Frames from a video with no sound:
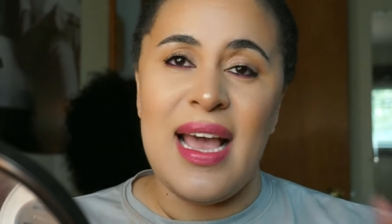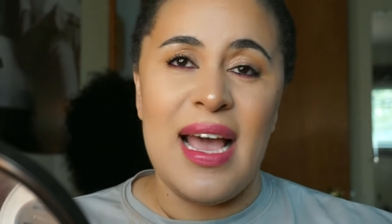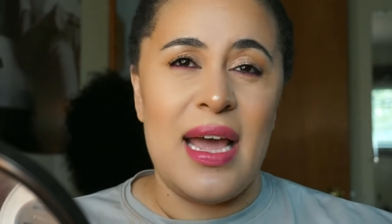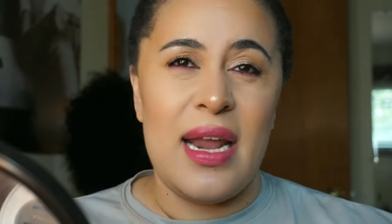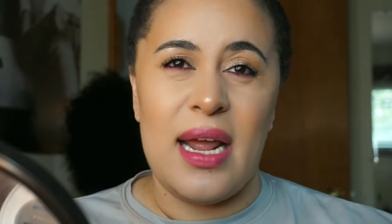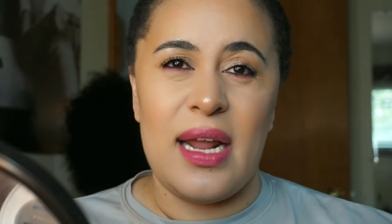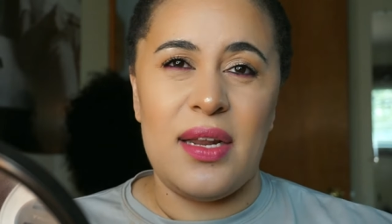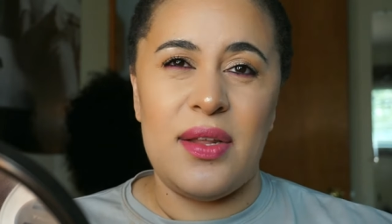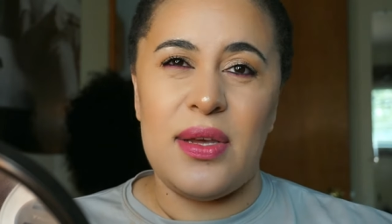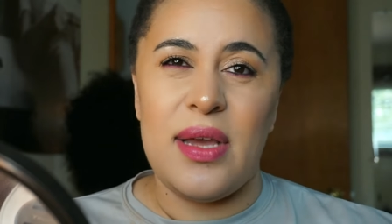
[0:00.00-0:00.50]

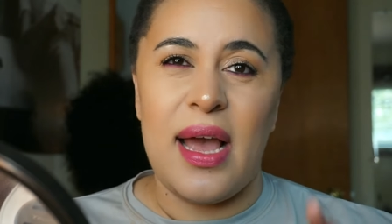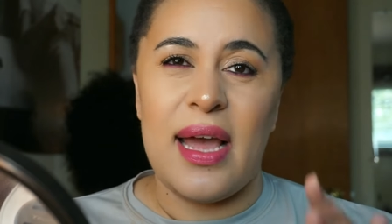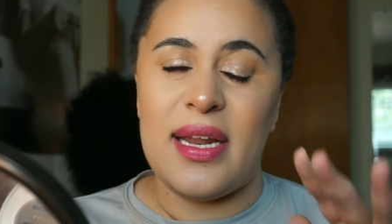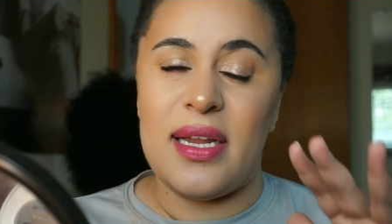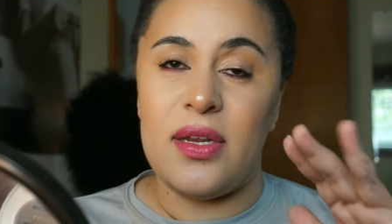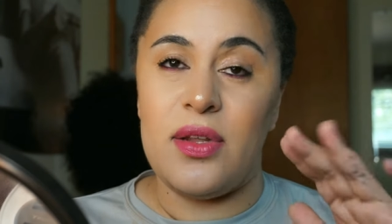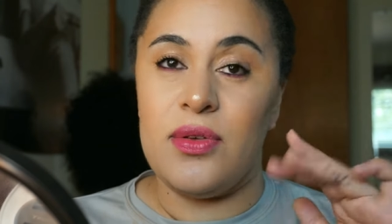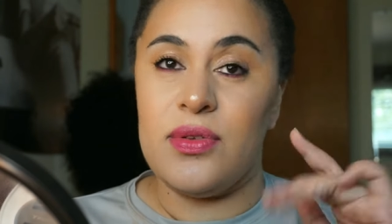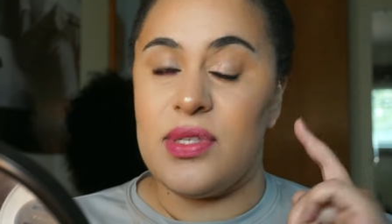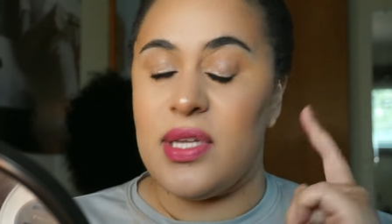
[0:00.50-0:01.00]
and I
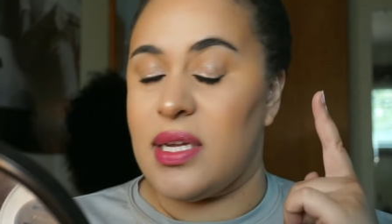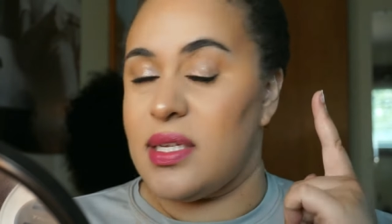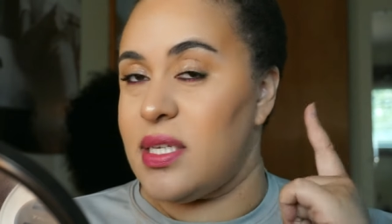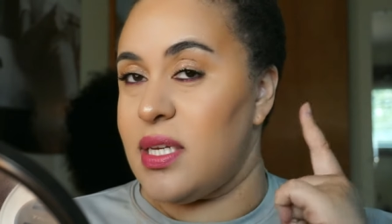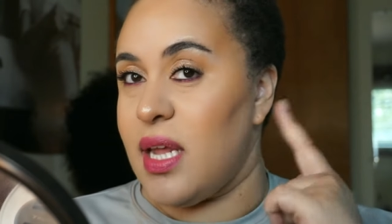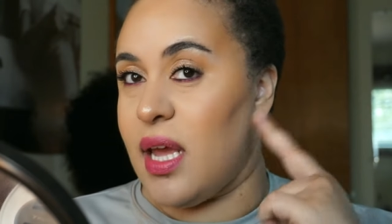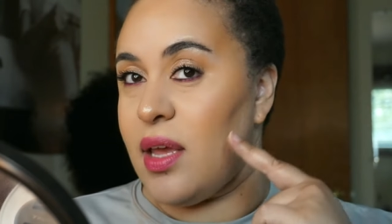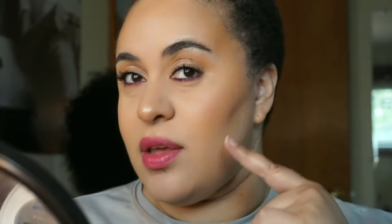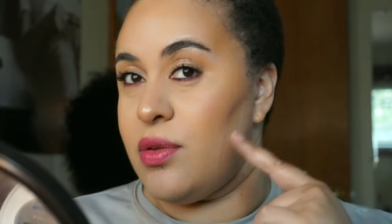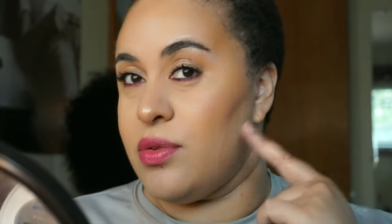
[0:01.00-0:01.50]
didn't use that
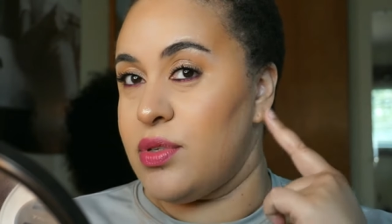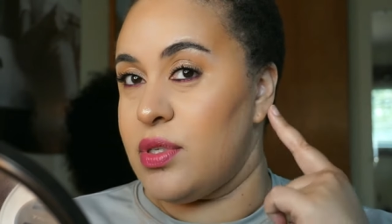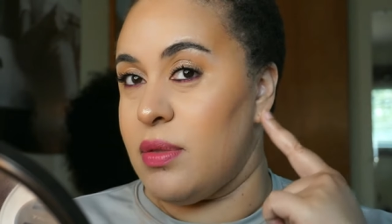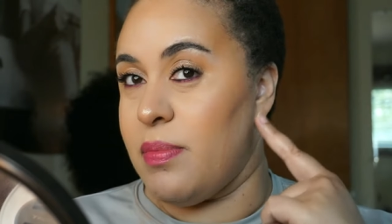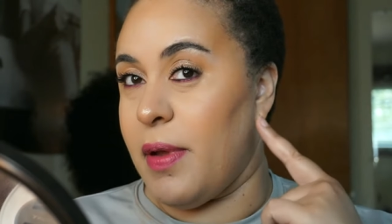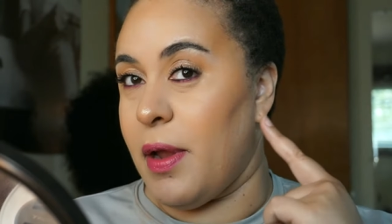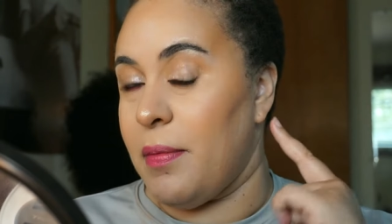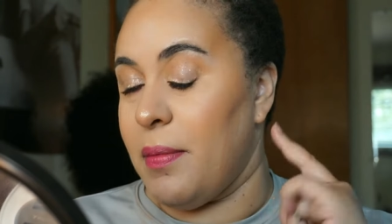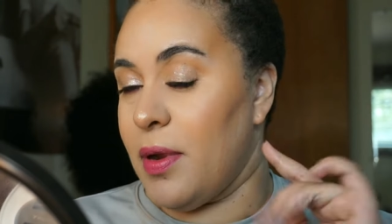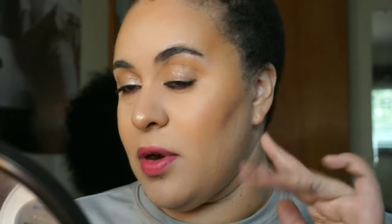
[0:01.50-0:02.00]
today. I used the
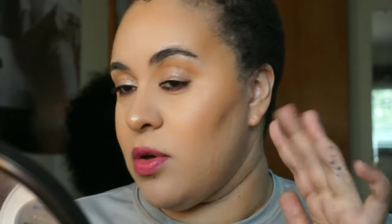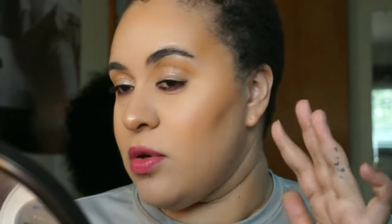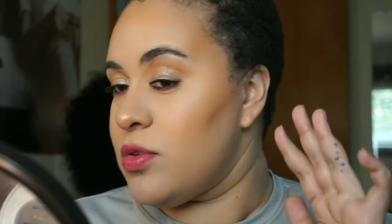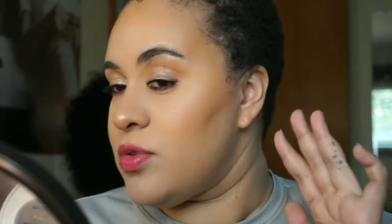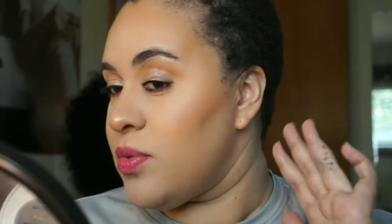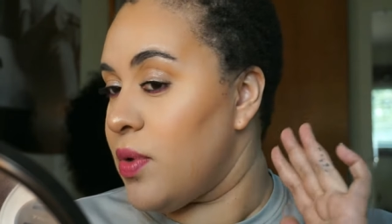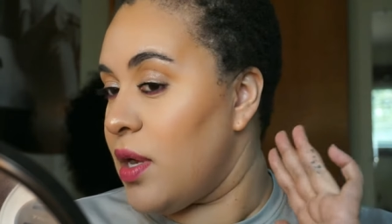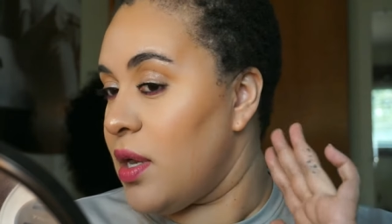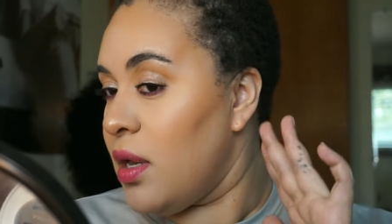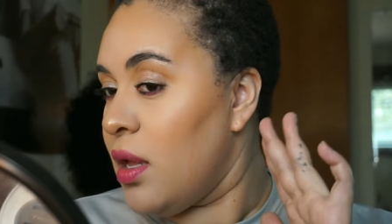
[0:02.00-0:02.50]
Bare
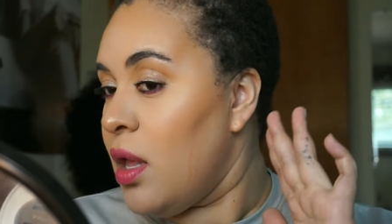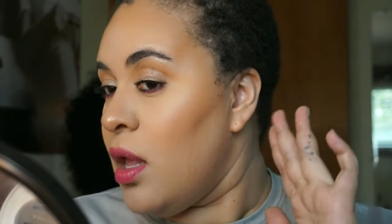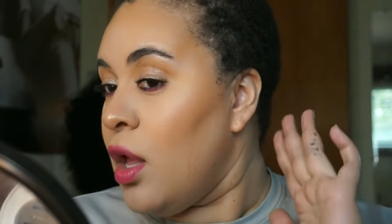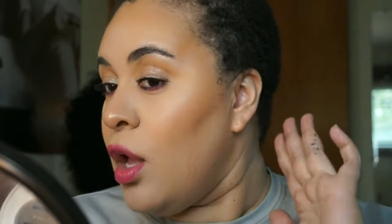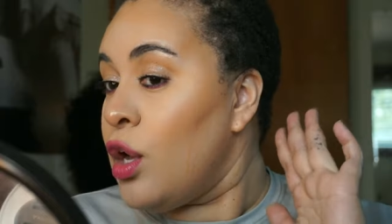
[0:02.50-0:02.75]
Minerals one.